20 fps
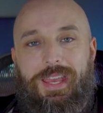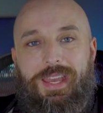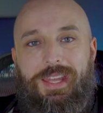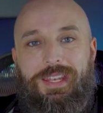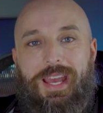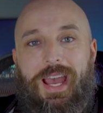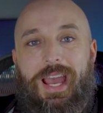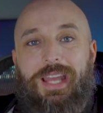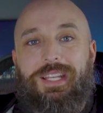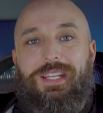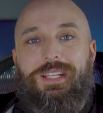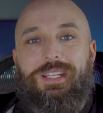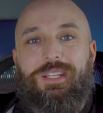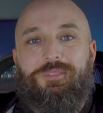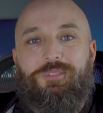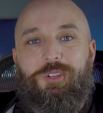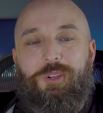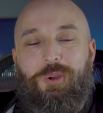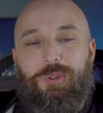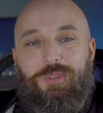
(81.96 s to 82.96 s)
And I didn't
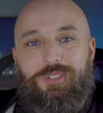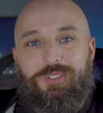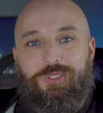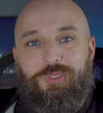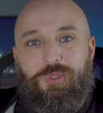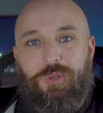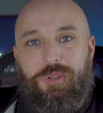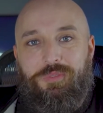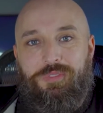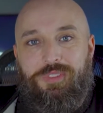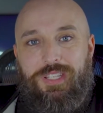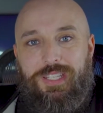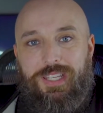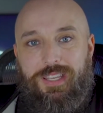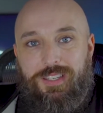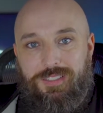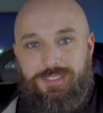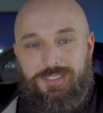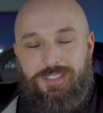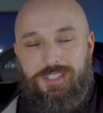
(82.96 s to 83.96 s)
even know this sort of thing
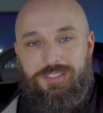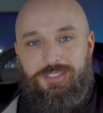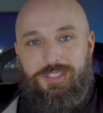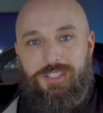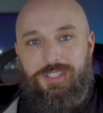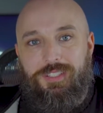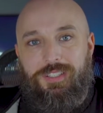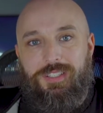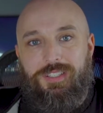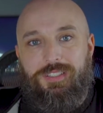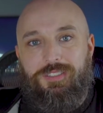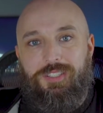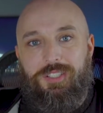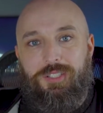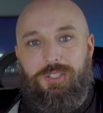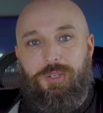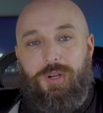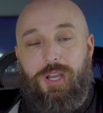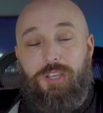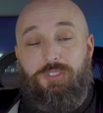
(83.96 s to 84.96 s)
existed
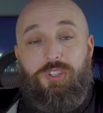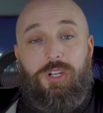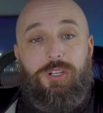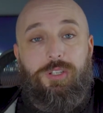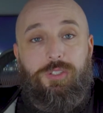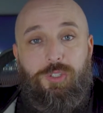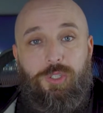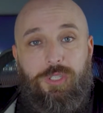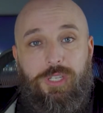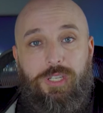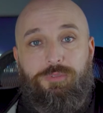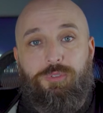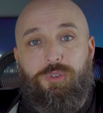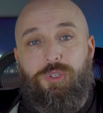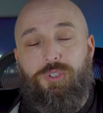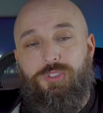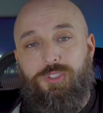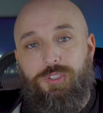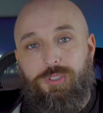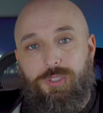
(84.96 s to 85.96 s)
until I started looking
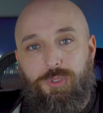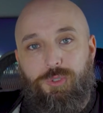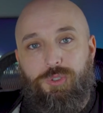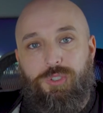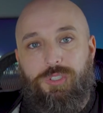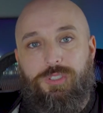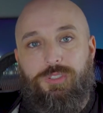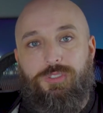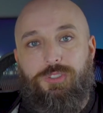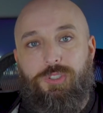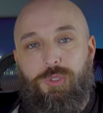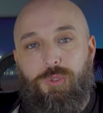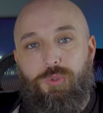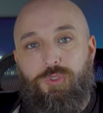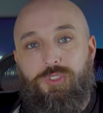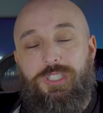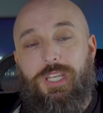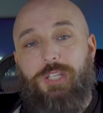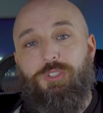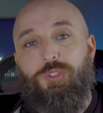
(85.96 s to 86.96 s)
for a solution to
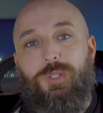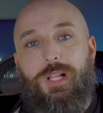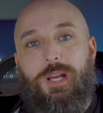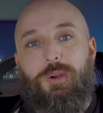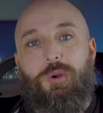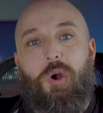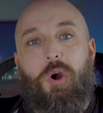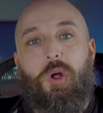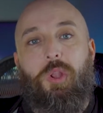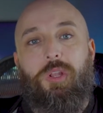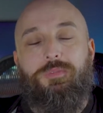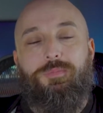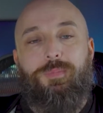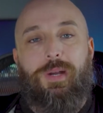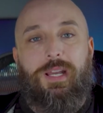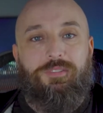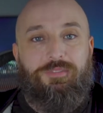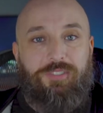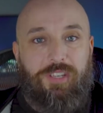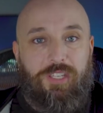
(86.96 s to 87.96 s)
schedule out all of
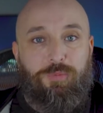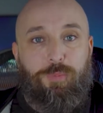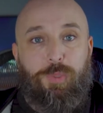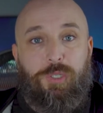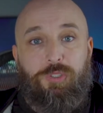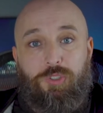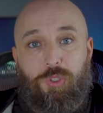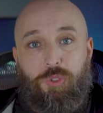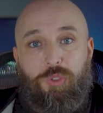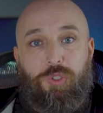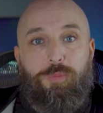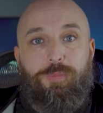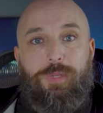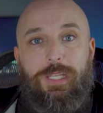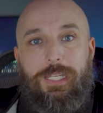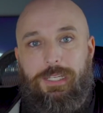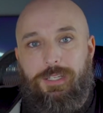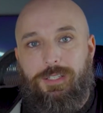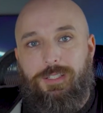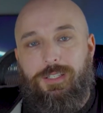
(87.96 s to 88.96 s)
my Facebook social
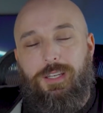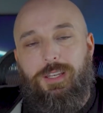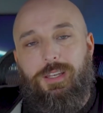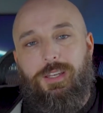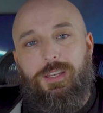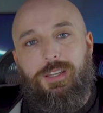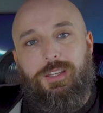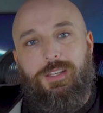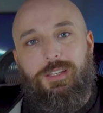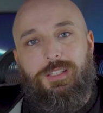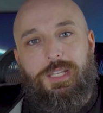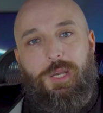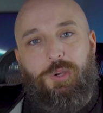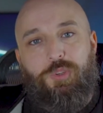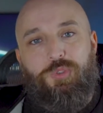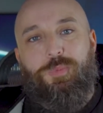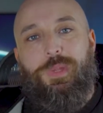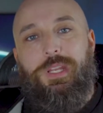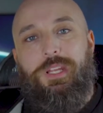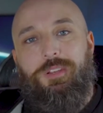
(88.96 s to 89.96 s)
media. Now,
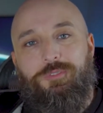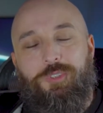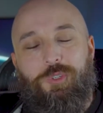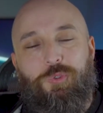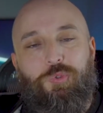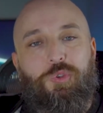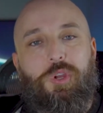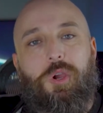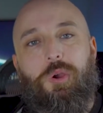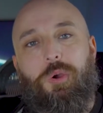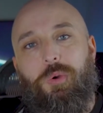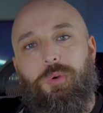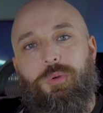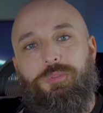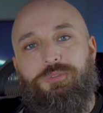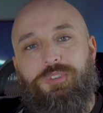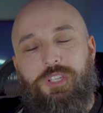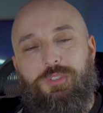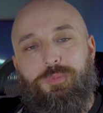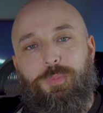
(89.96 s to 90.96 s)
as many of you know,
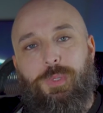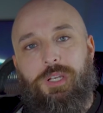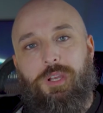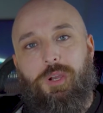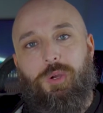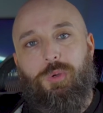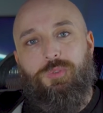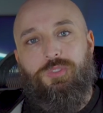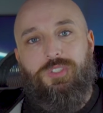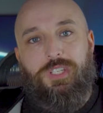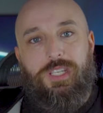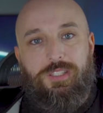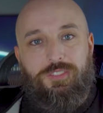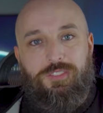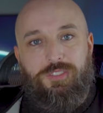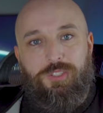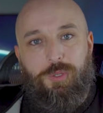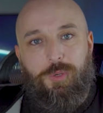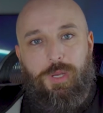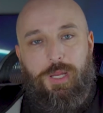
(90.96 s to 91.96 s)
Facebook owns
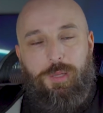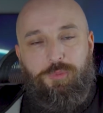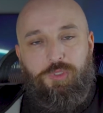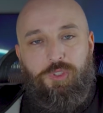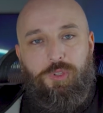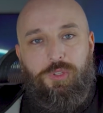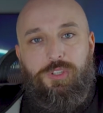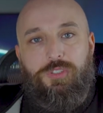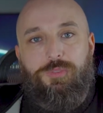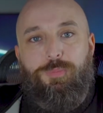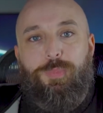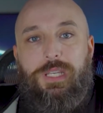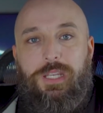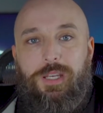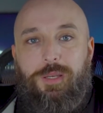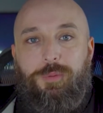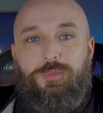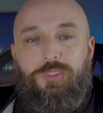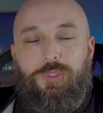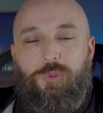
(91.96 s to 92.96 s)
Instagram, so this
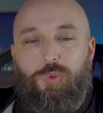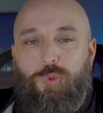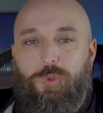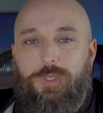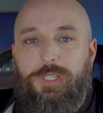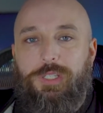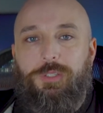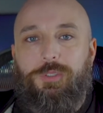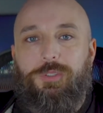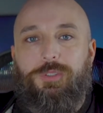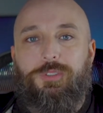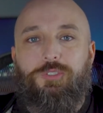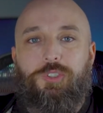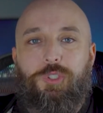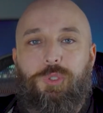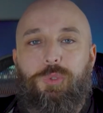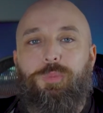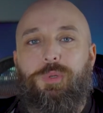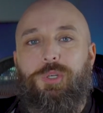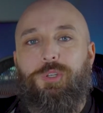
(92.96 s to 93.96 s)
becomes a real
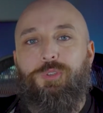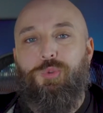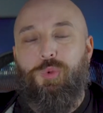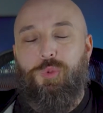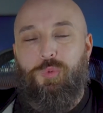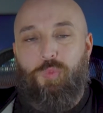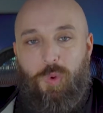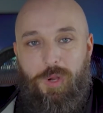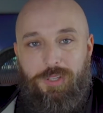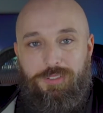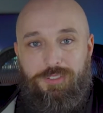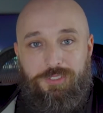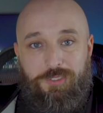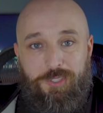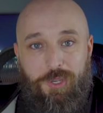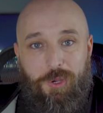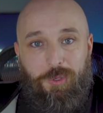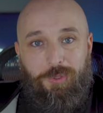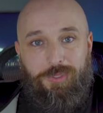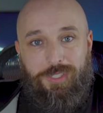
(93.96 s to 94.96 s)
2 birds with 1
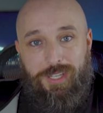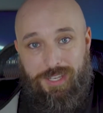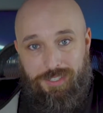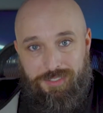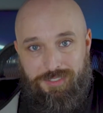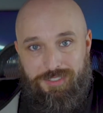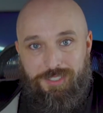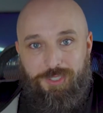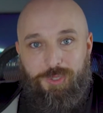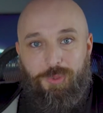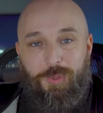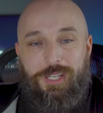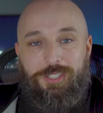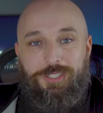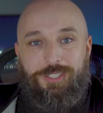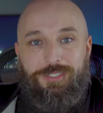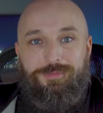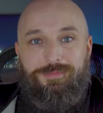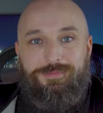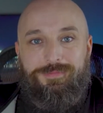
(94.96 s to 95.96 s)
stone kind of situation.